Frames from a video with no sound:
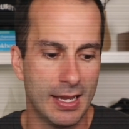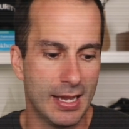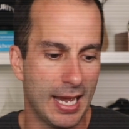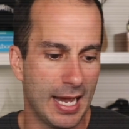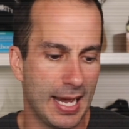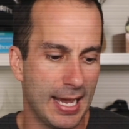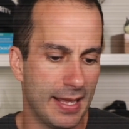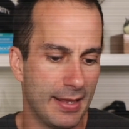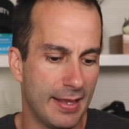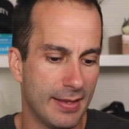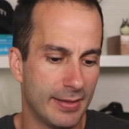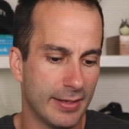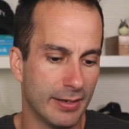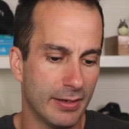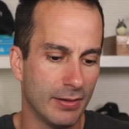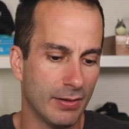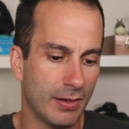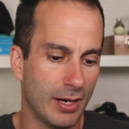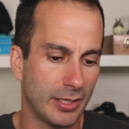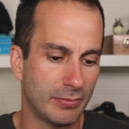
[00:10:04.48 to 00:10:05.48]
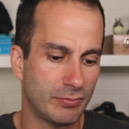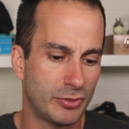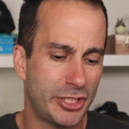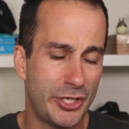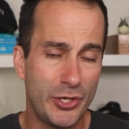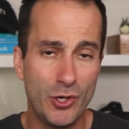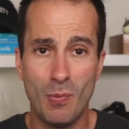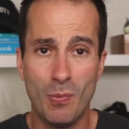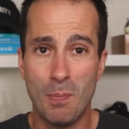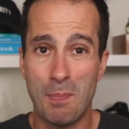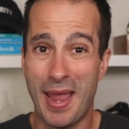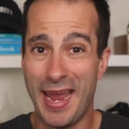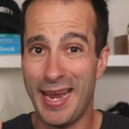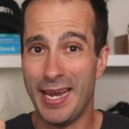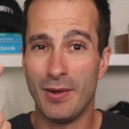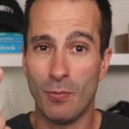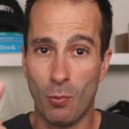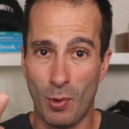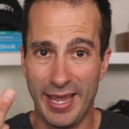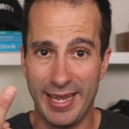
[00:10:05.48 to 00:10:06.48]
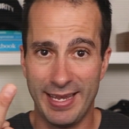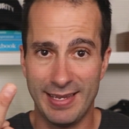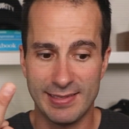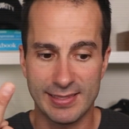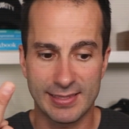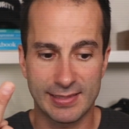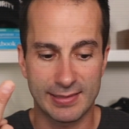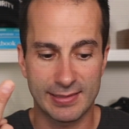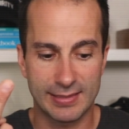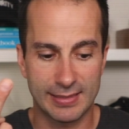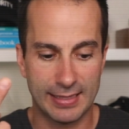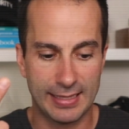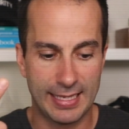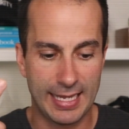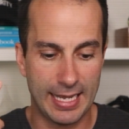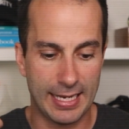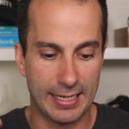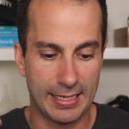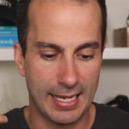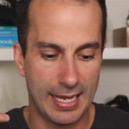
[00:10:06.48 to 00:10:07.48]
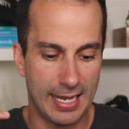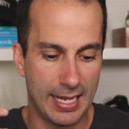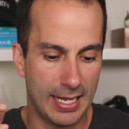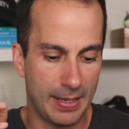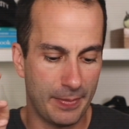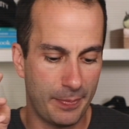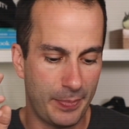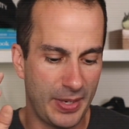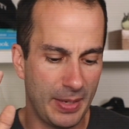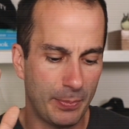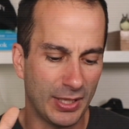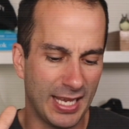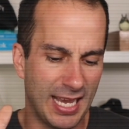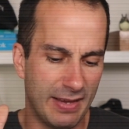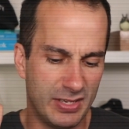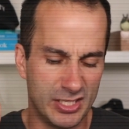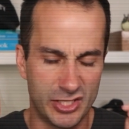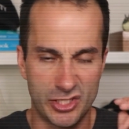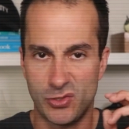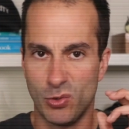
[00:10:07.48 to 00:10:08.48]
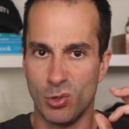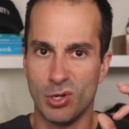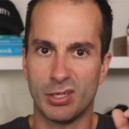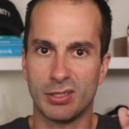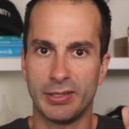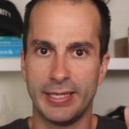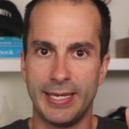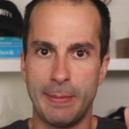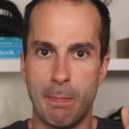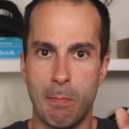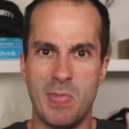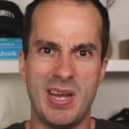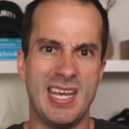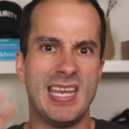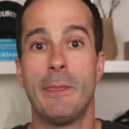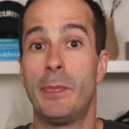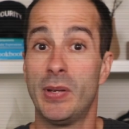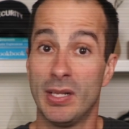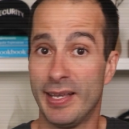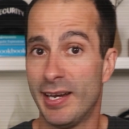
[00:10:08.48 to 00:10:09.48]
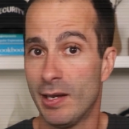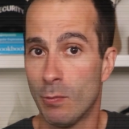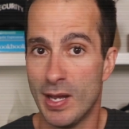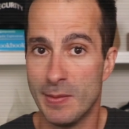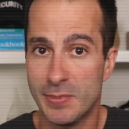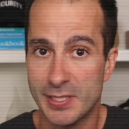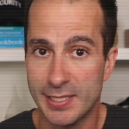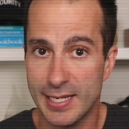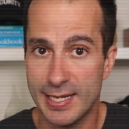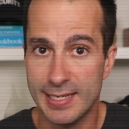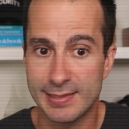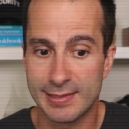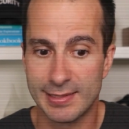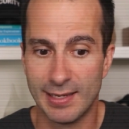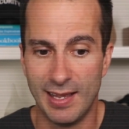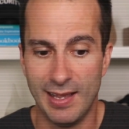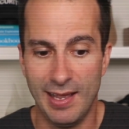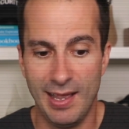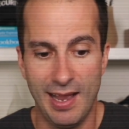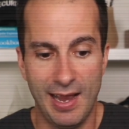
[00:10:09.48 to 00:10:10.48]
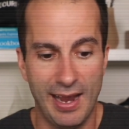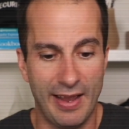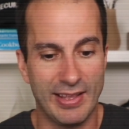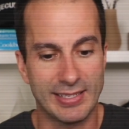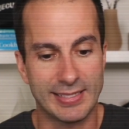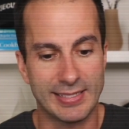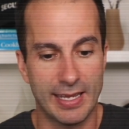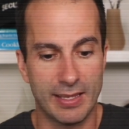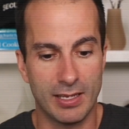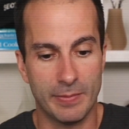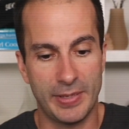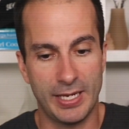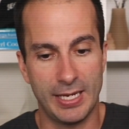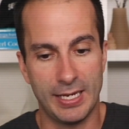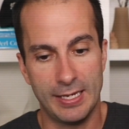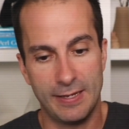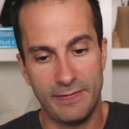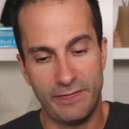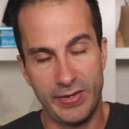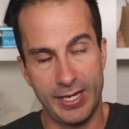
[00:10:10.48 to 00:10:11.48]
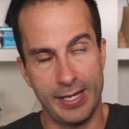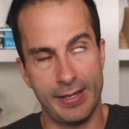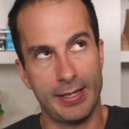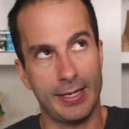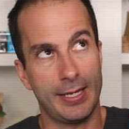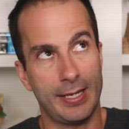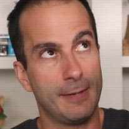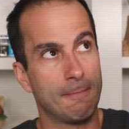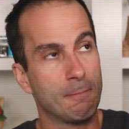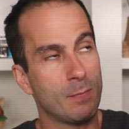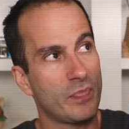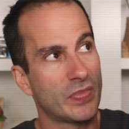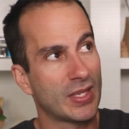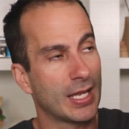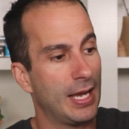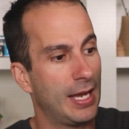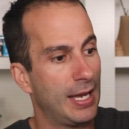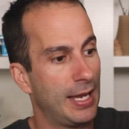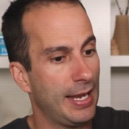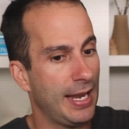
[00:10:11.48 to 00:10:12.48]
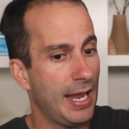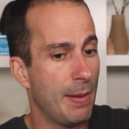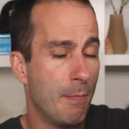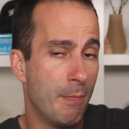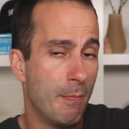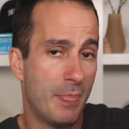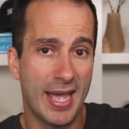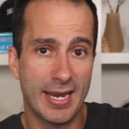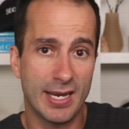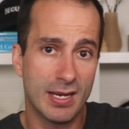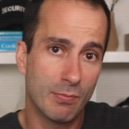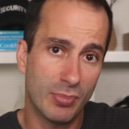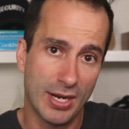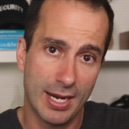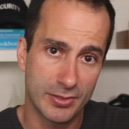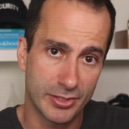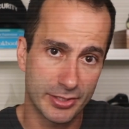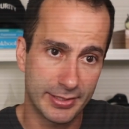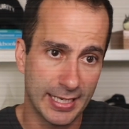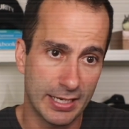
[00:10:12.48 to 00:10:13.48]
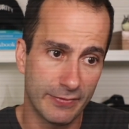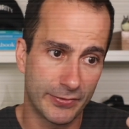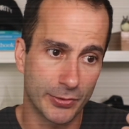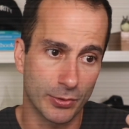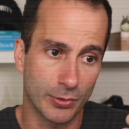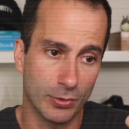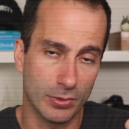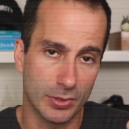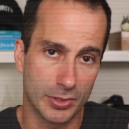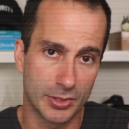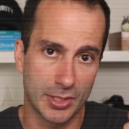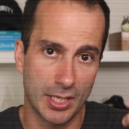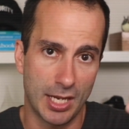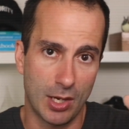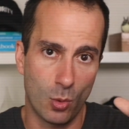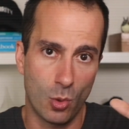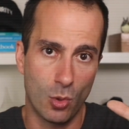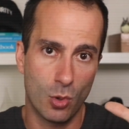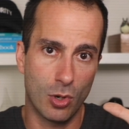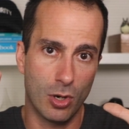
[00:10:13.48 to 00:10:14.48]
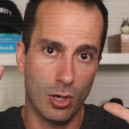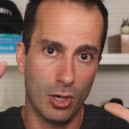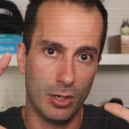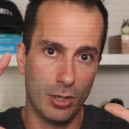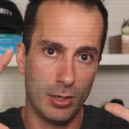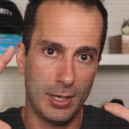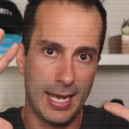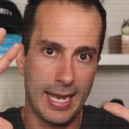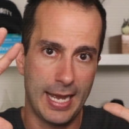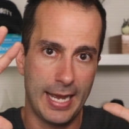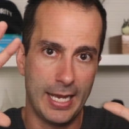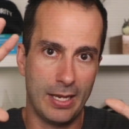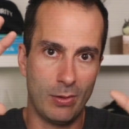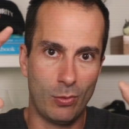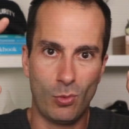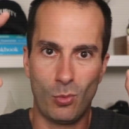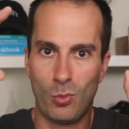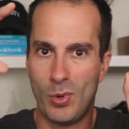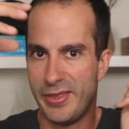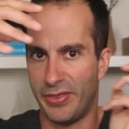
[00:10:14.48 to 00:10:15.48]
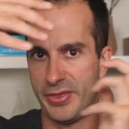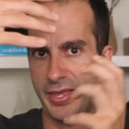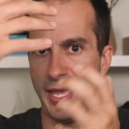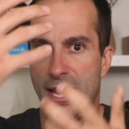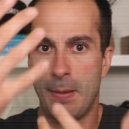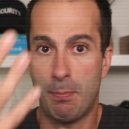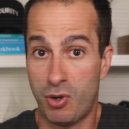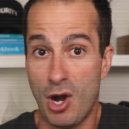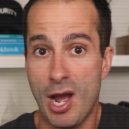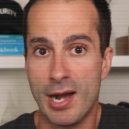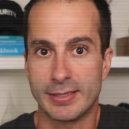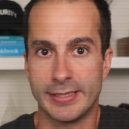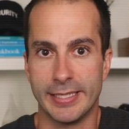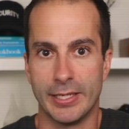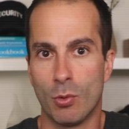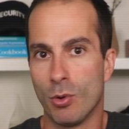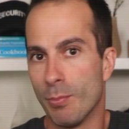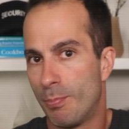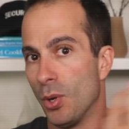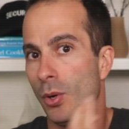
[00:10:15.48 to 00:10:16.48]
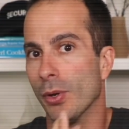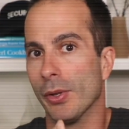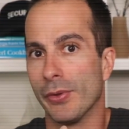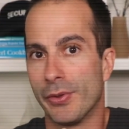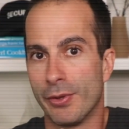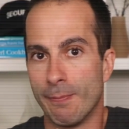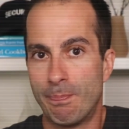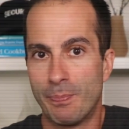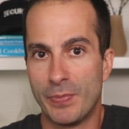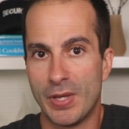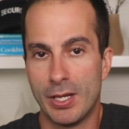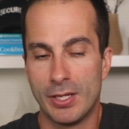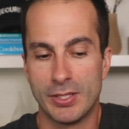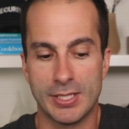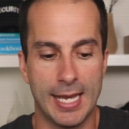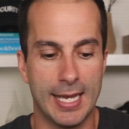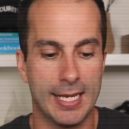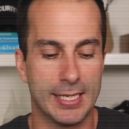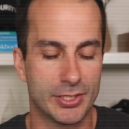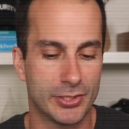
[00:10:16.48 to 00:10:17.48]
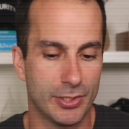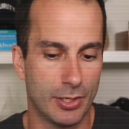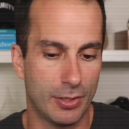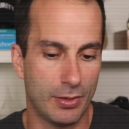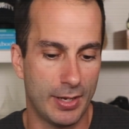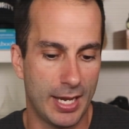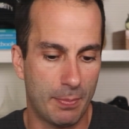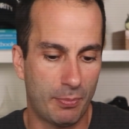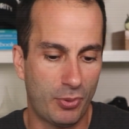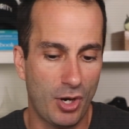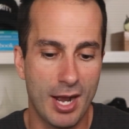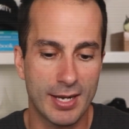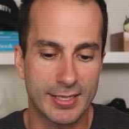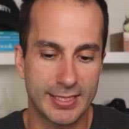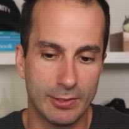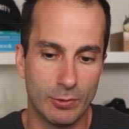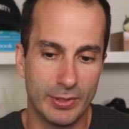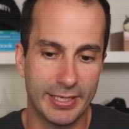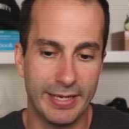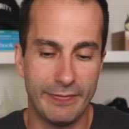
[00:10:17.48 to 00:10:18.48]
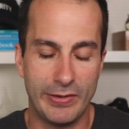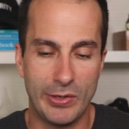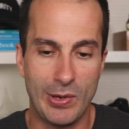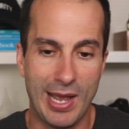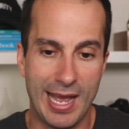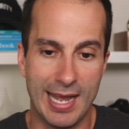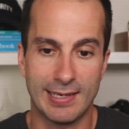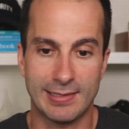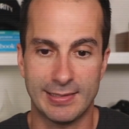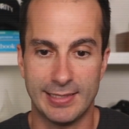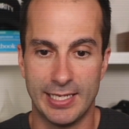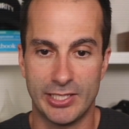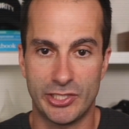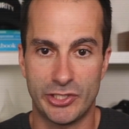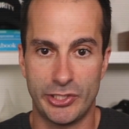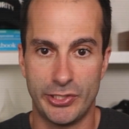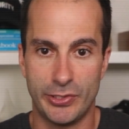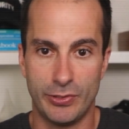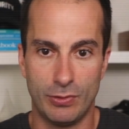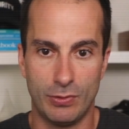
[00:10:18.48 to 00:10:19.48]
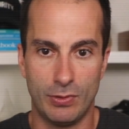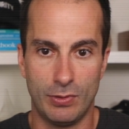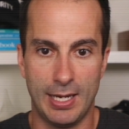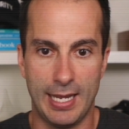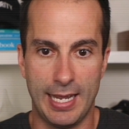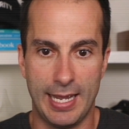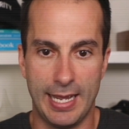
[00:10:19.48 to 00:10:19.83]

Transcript: There are two main ways that people have historically manipulated websites, and that's either via the embedded browser dev tools or with a proxy, or both. So a proxy would give you access to